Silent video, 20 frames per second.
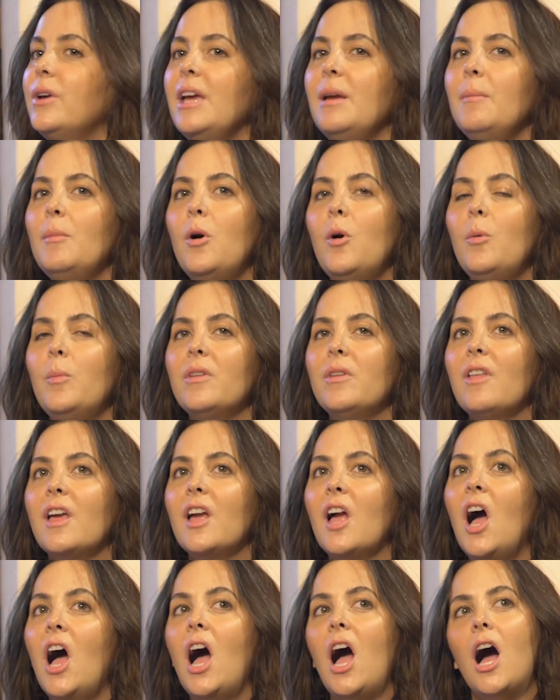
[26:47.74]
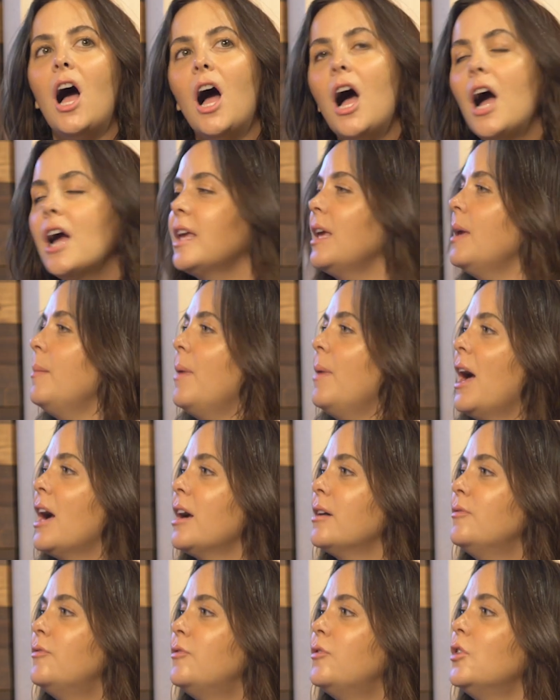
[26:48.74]
came home with like a hockey
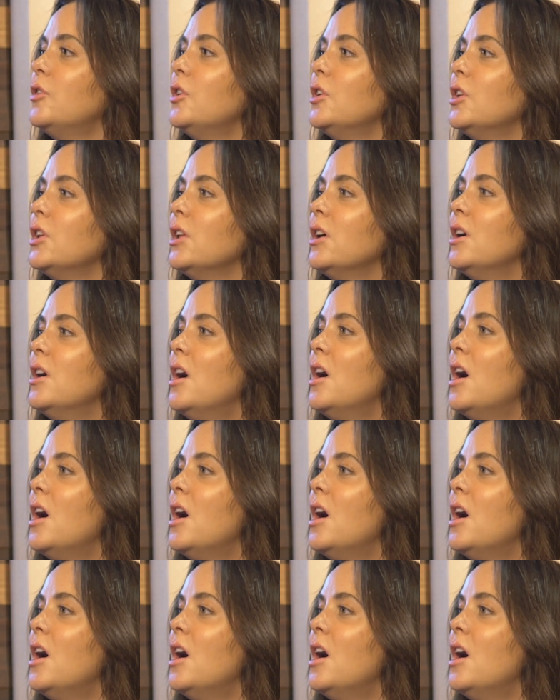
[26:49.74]
bag full